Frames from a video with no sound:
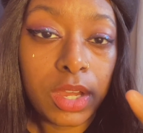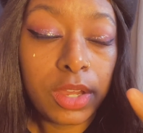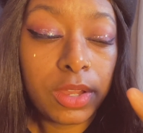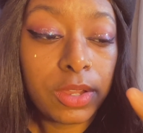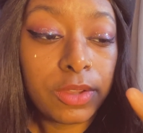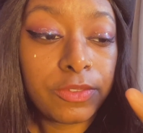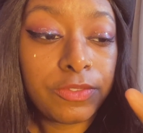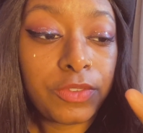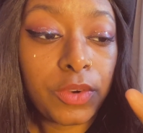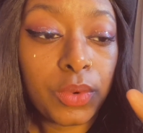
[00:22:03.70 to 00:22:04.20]

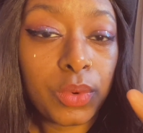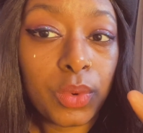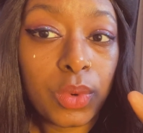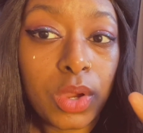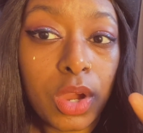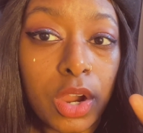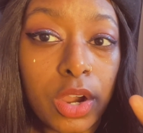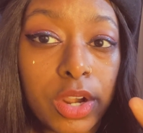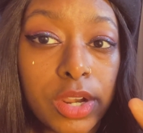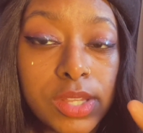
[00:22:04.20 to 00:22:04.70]
photo
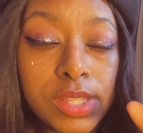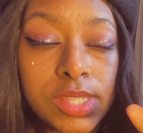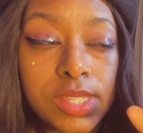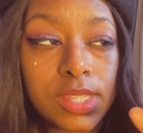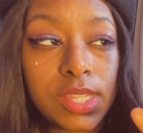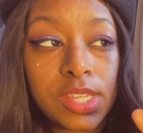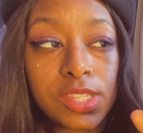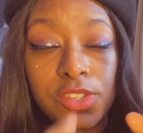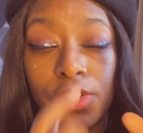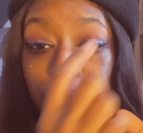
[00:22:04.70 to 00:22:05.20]
cards.
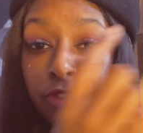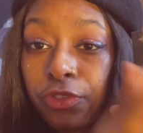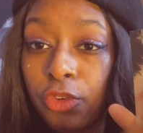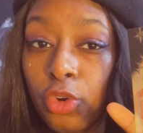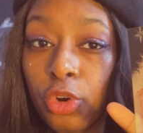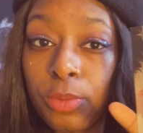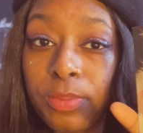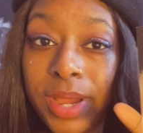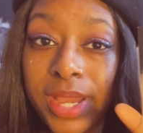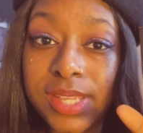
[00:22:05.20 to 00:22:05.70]
These are
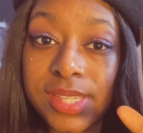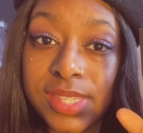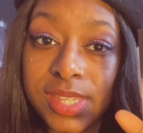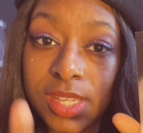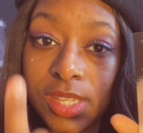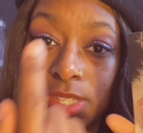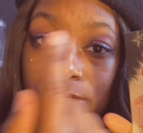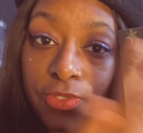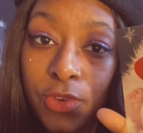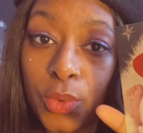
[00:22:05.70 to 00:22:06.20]

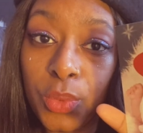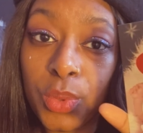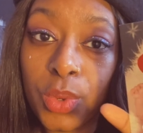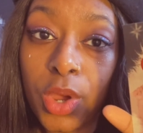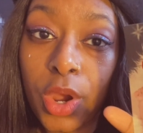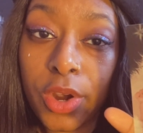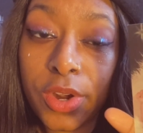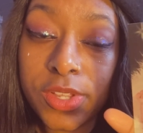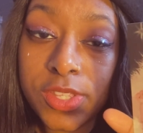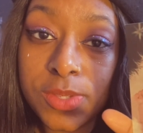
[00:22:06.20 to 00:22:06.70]
4x6 photo
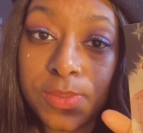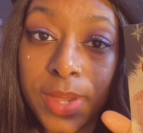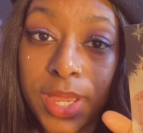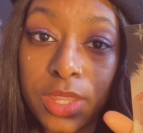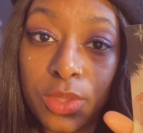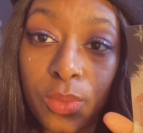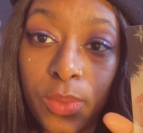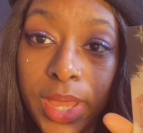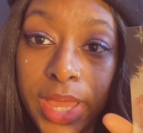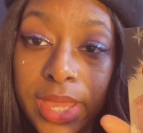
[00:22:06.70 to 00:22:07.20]
cards, by
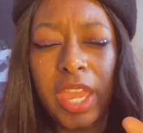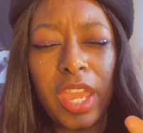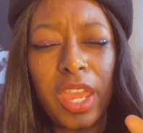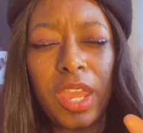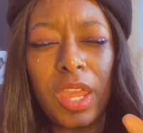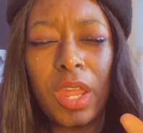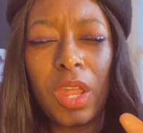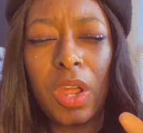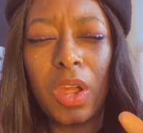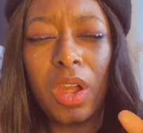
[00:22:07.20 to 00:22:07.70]
the way.
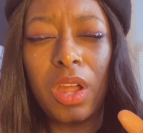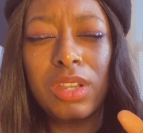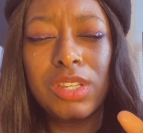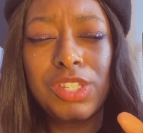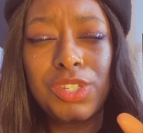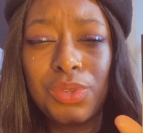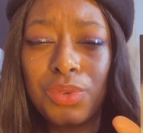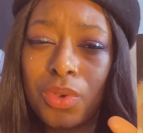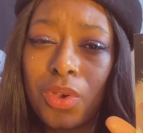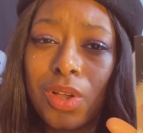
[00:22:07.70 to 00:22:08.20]
They
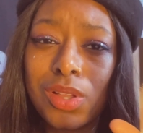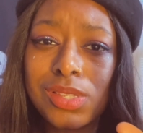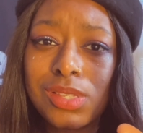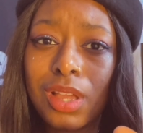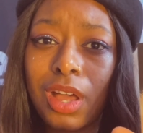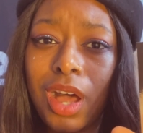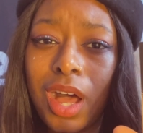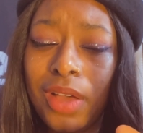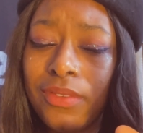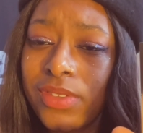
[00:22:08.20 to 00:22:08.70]
do cost
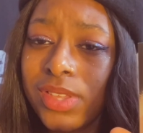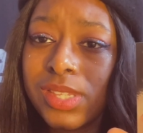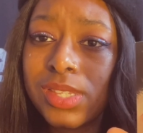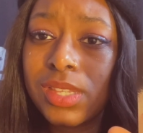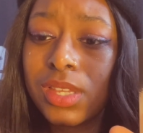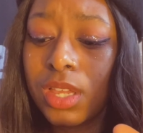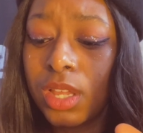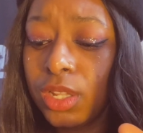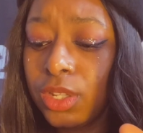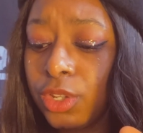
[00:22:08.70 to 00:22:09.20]

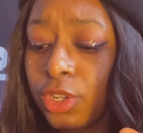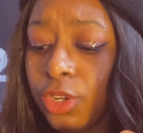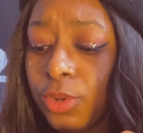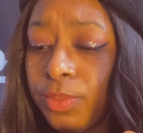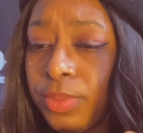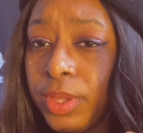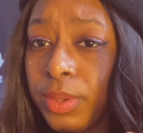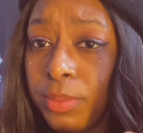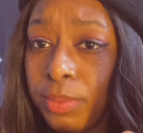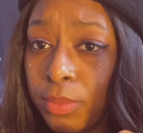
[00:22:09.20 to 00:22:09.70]
obviously a little
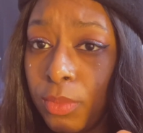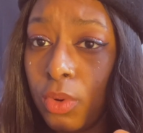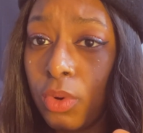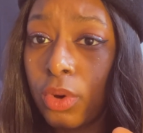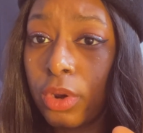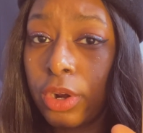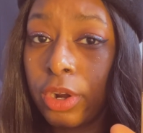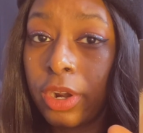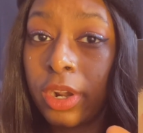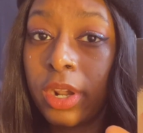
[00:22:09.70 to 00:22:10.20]
bit more